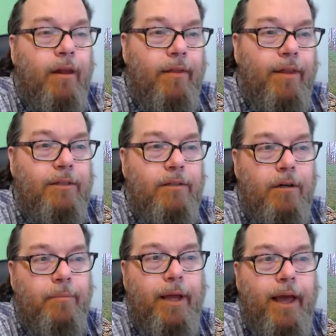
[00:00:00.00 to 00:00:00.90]
And that's going
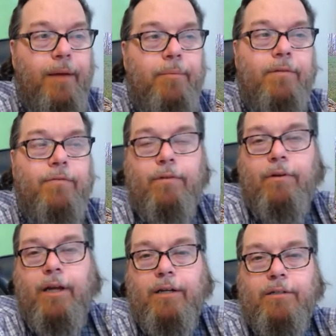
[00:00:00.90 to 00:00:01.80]
to be happening for the
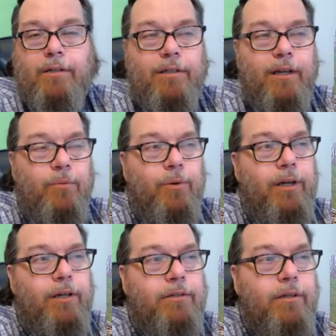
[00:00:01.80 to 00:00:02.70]
next six, eight
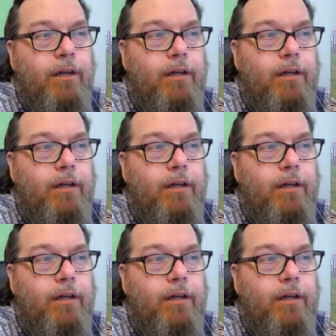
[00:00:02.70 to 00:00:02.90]
weeks